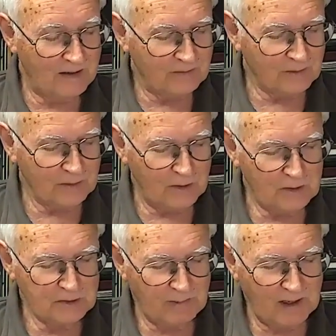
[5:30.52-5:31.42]
The
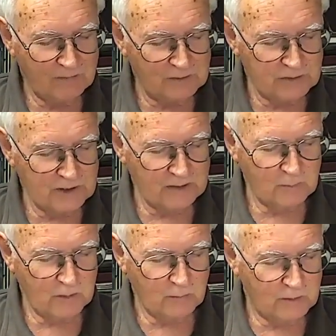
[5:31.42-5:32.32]
nose, mouth, and chin
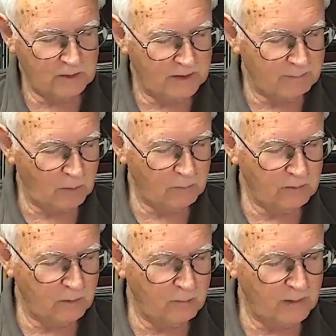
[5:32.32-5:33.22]
were rudely modelled,
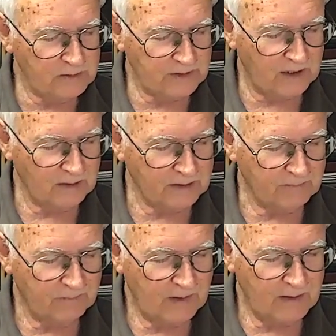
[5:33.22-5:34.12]
almost ugly.
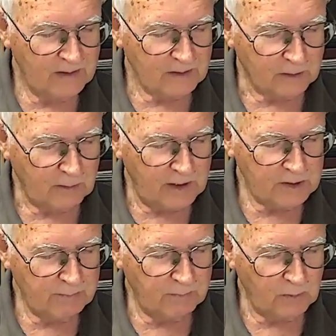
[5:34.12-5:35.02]
The
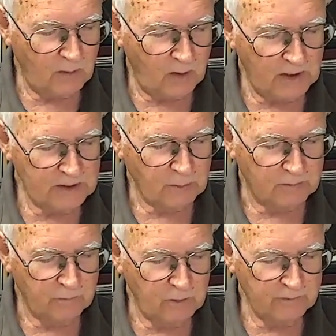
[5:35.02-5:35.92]
greyish blue eyes were
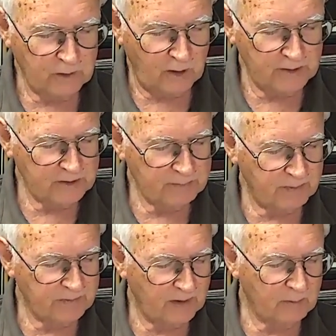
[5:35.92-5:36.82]
full of kindness,
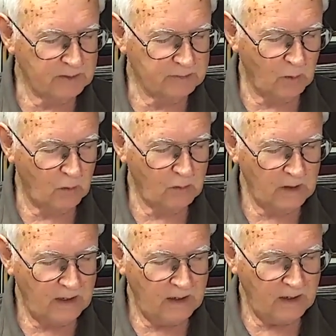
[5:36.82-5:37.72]
but they were small,
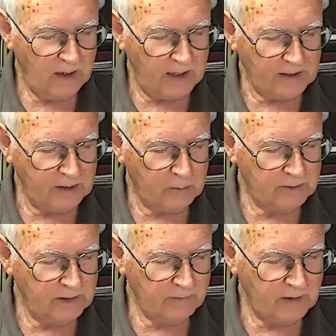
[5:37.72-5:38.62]
and he could
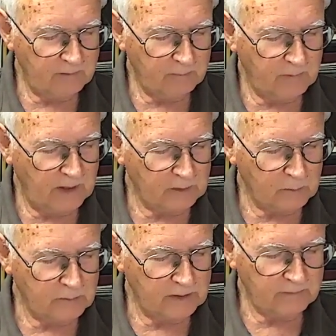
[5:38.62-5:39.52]
never
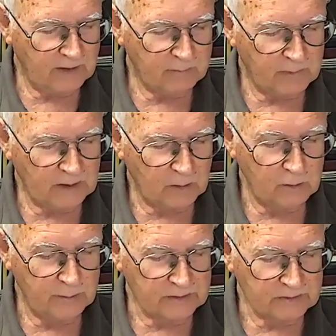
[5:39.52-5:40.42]
have been
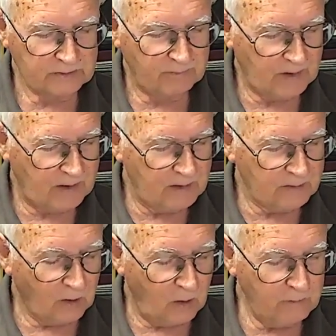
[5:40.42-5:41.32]
luminous.
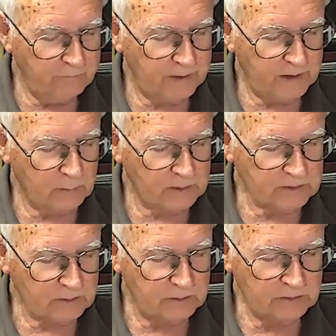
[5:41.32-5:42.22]
The whole figure
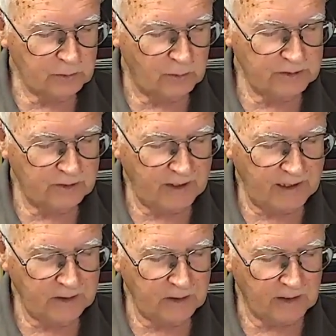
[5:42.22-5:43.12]
was loose jointed and
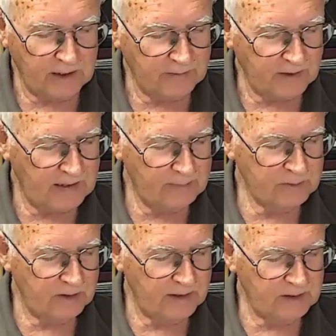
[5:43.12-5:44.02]
angular, and the arms
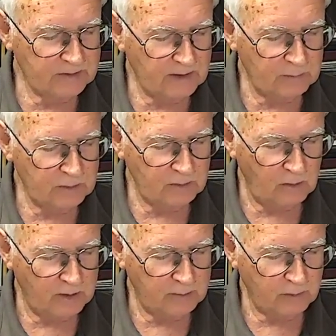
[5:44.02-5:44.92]
and legs seemed too
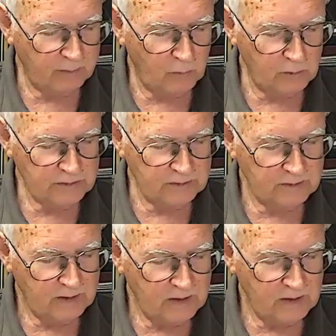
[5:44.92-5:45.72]
long in proportion